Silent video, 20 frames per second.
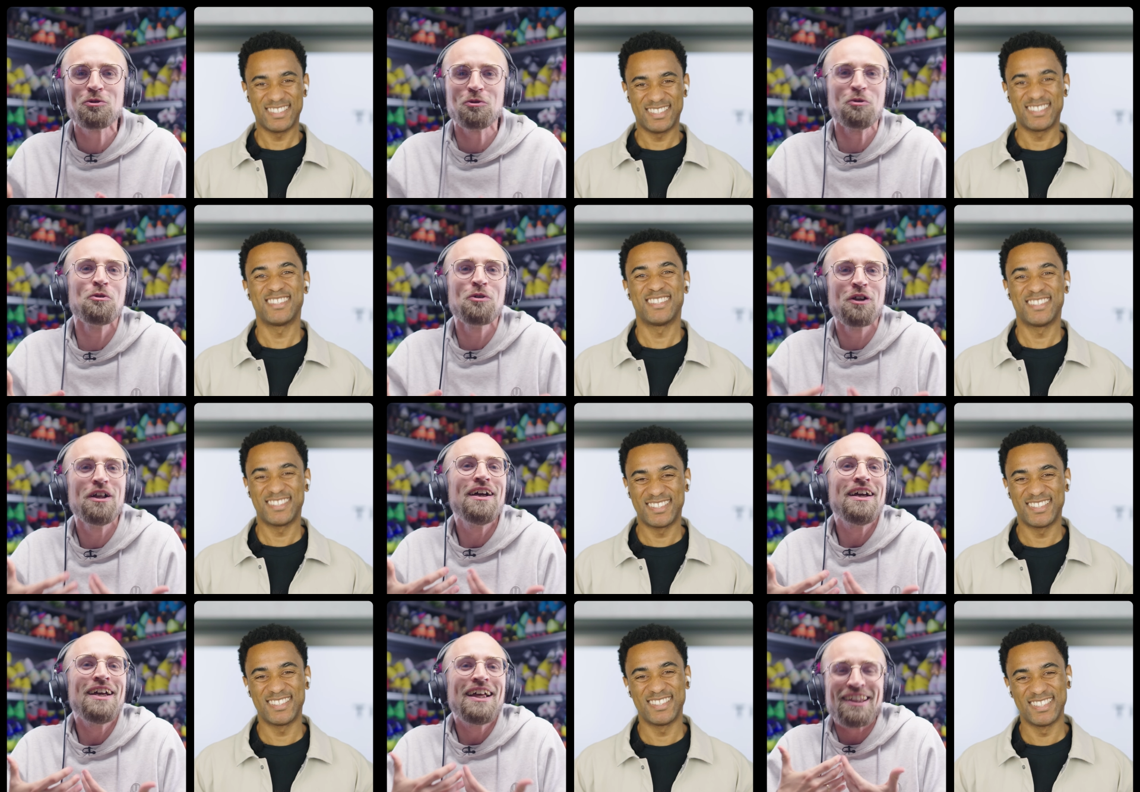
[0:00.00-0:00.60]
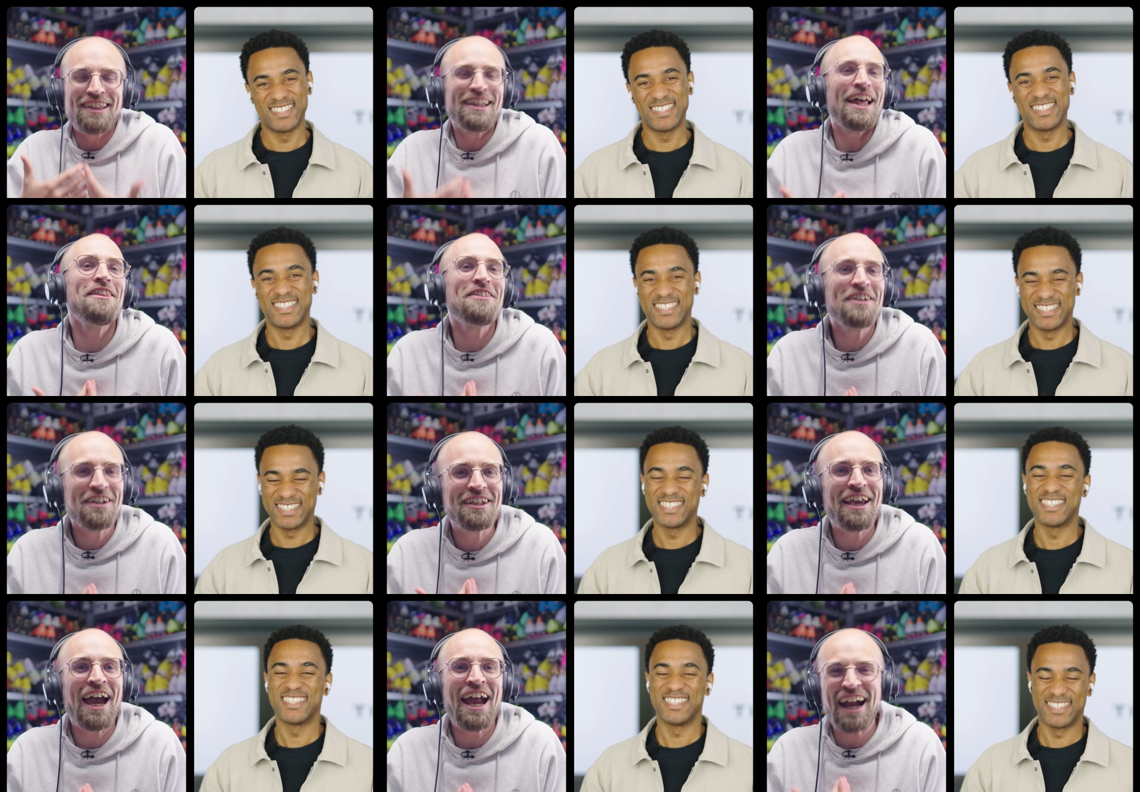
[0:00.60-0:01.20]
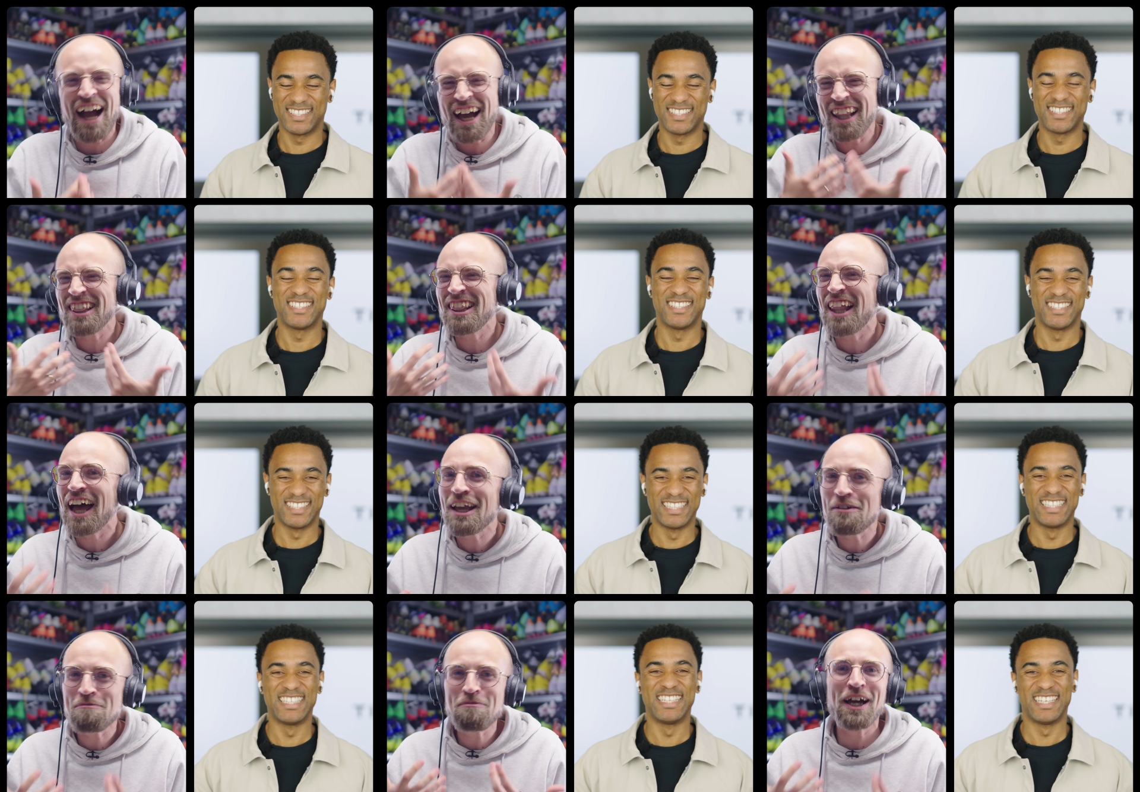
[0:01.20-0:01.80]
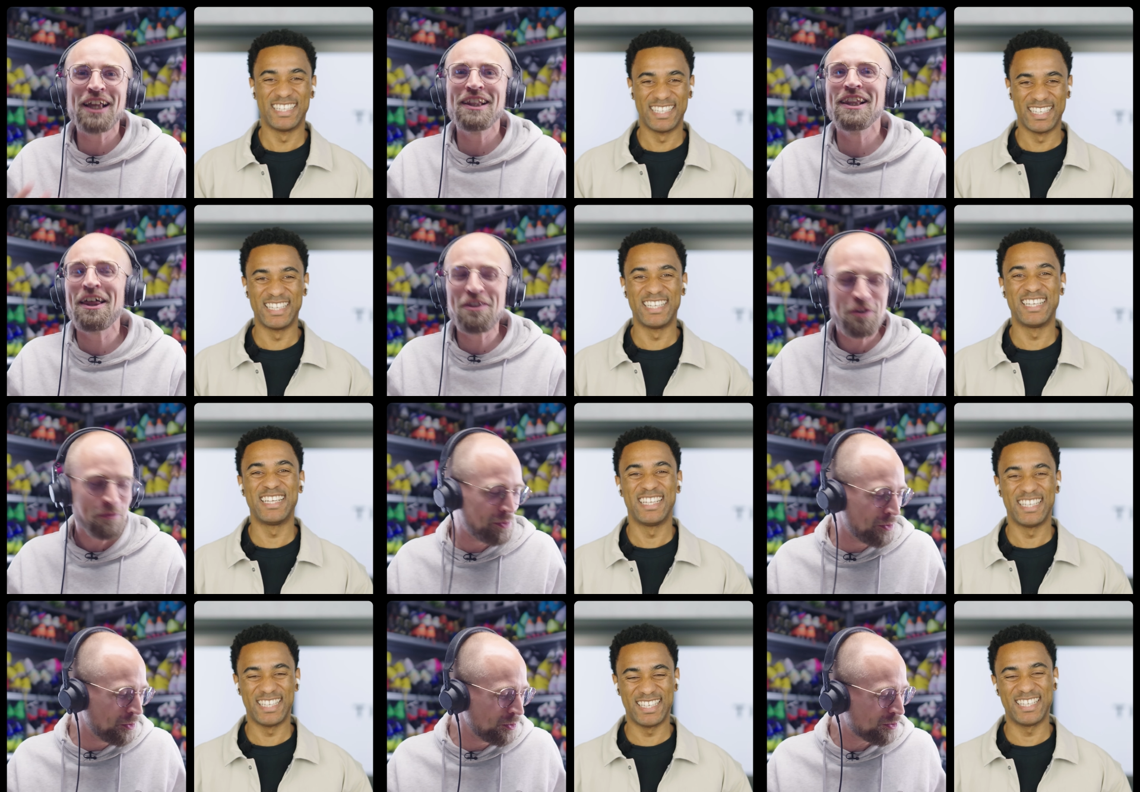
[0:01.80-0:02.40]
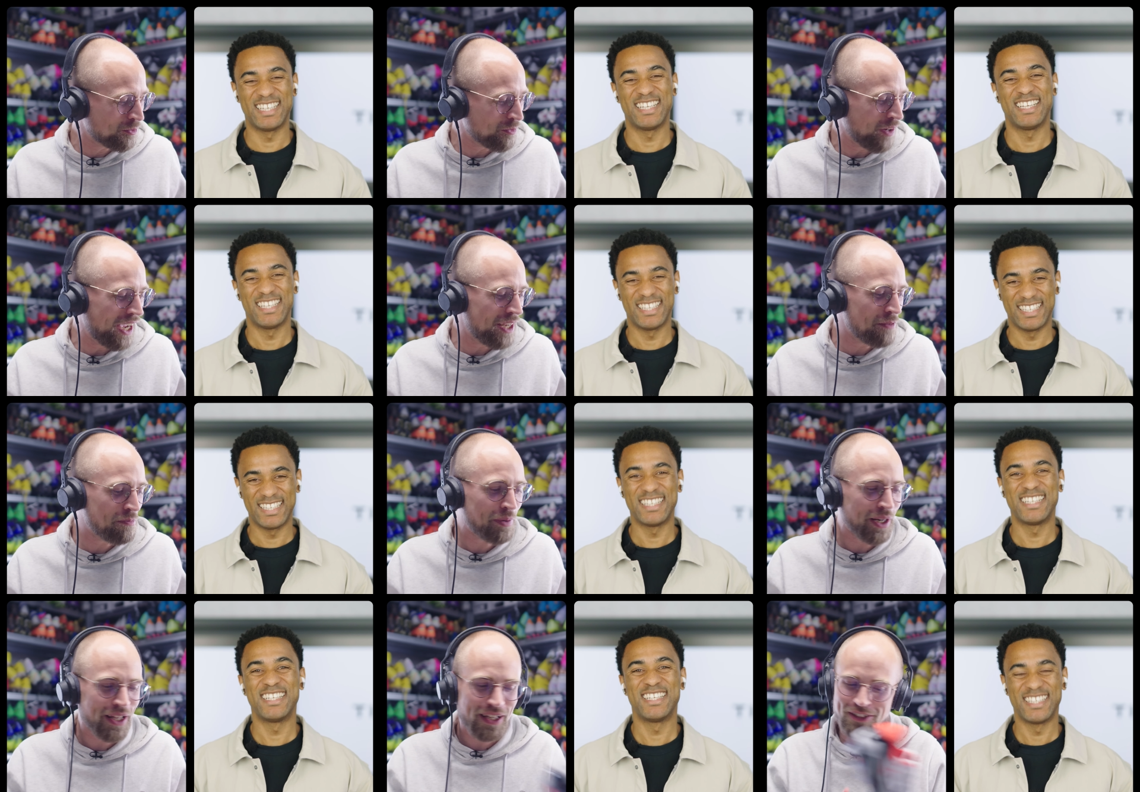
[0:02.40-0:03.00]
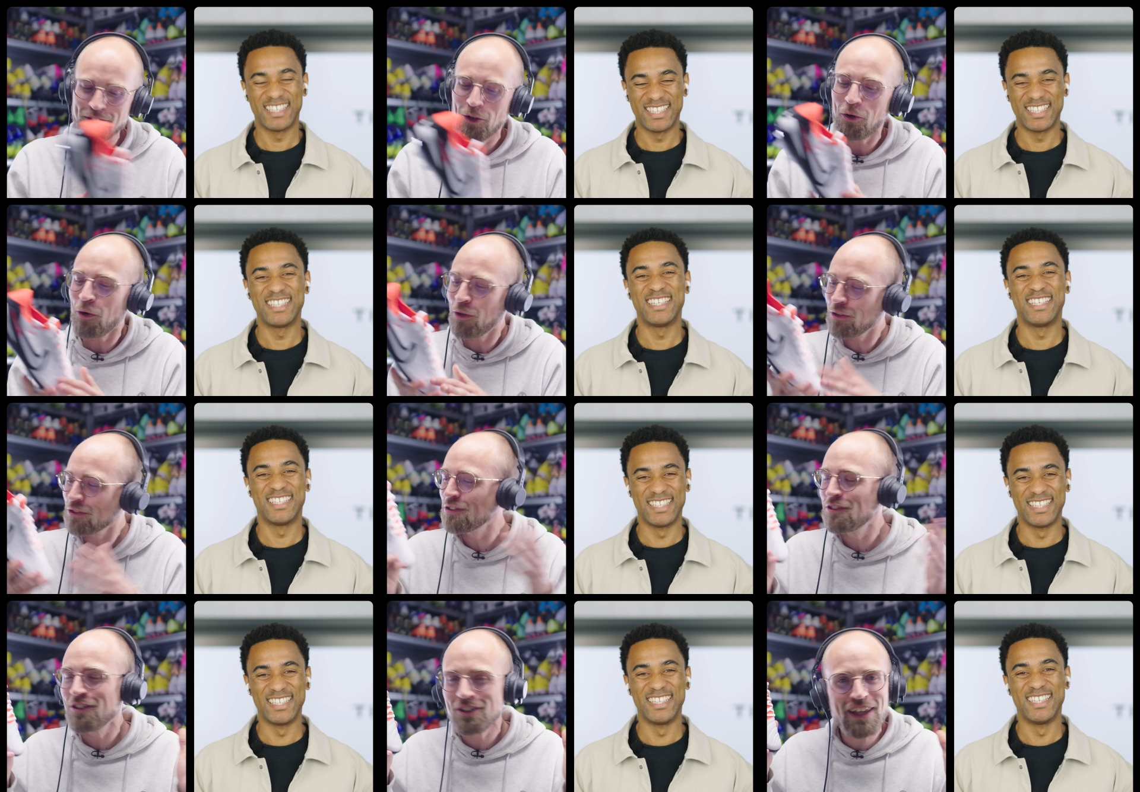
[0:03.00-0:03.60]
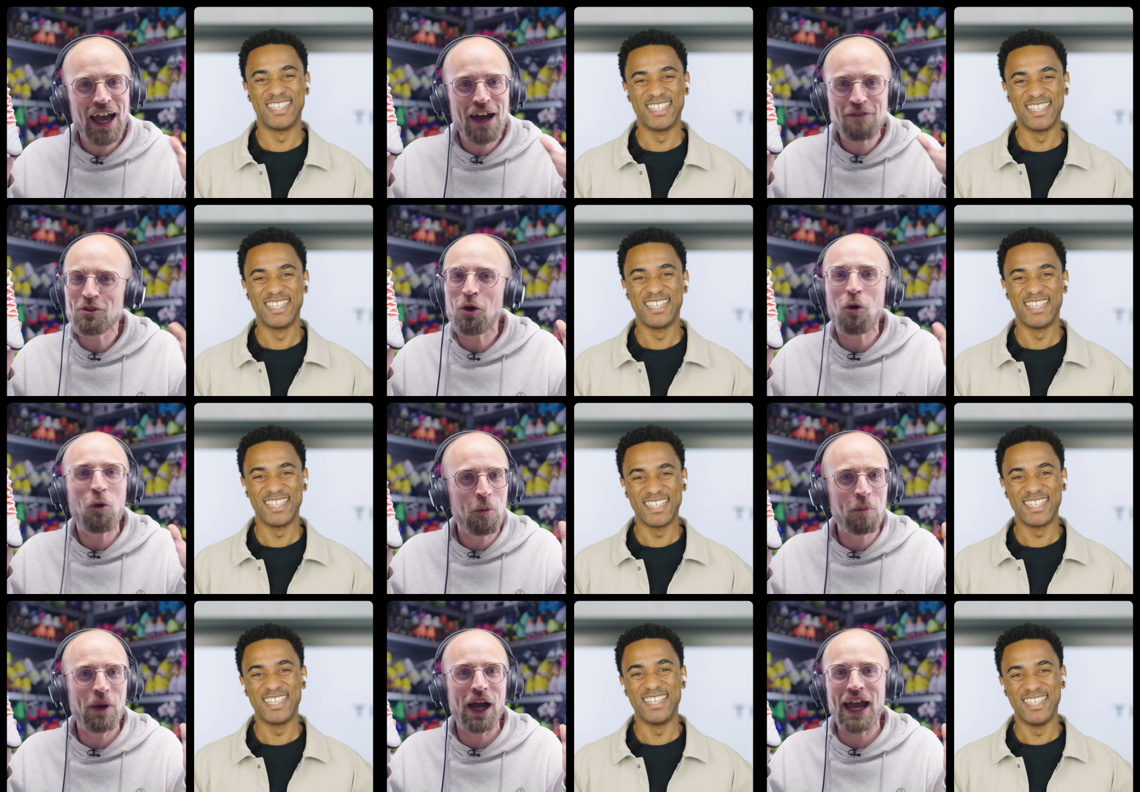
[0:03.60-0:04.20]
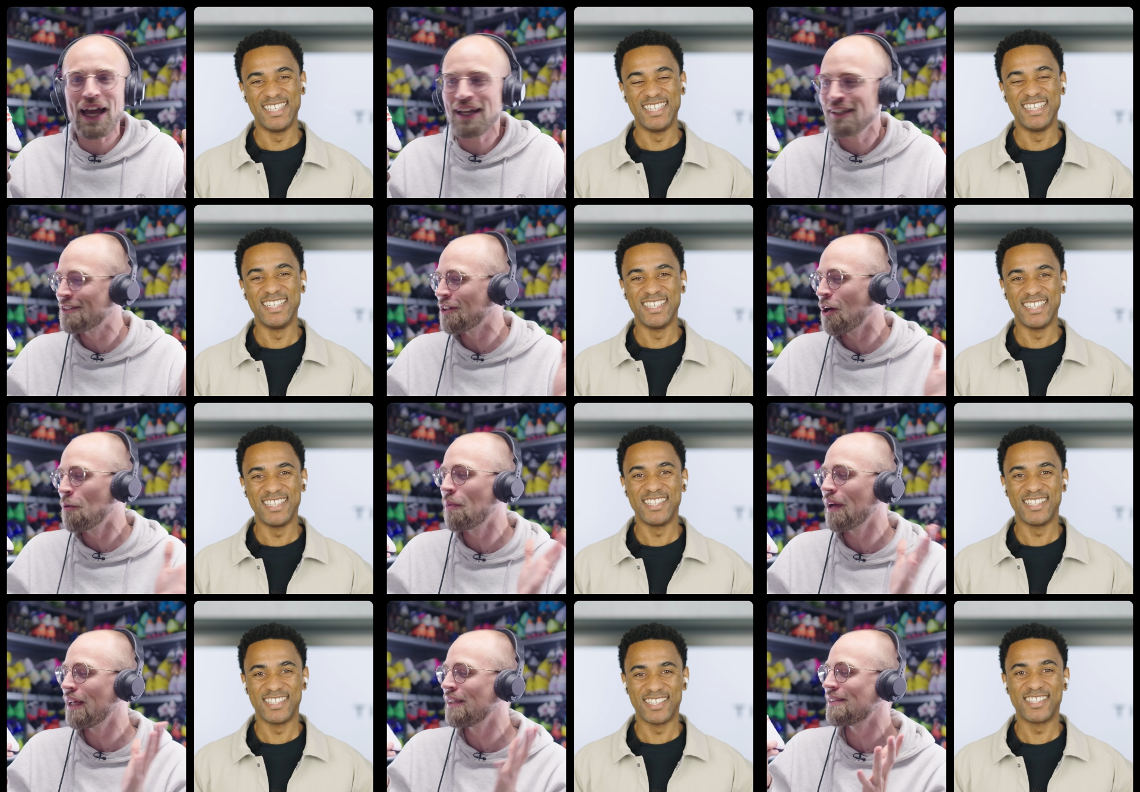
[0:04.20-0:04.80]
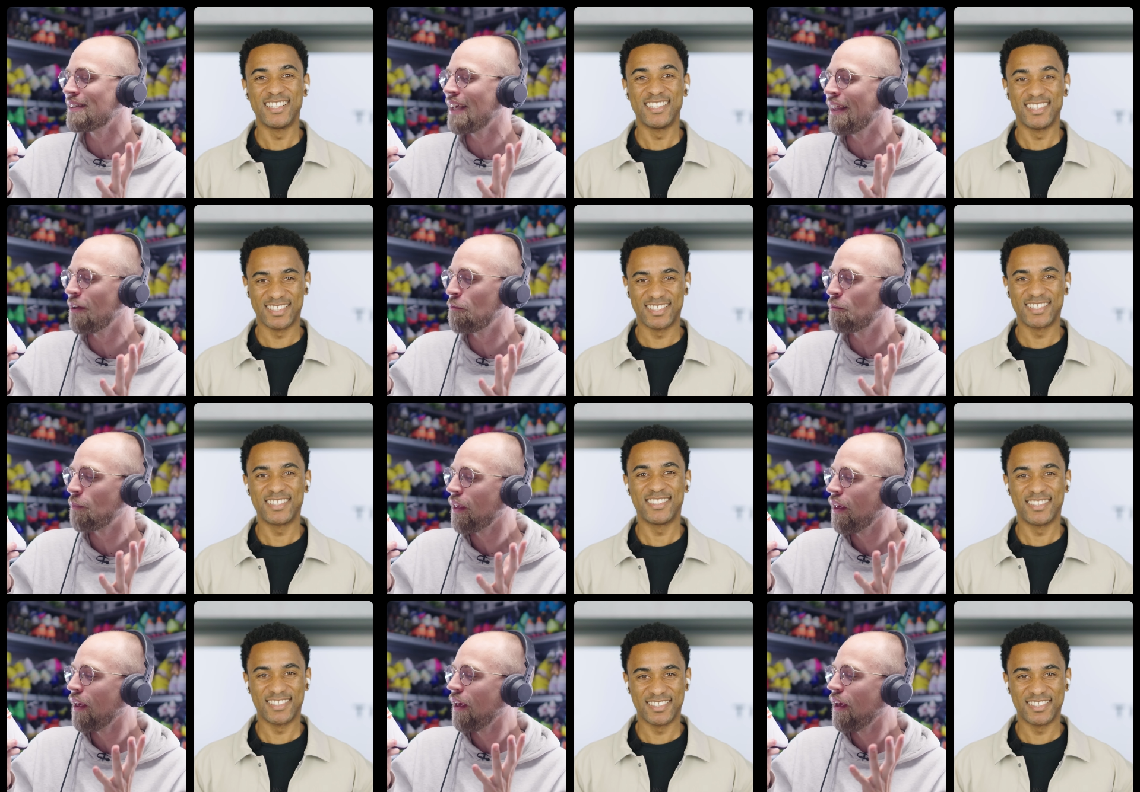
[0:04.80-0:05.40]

Speaker 1: school leather gang. I like my leather boots, right? But I also just have to hold my hands up and say that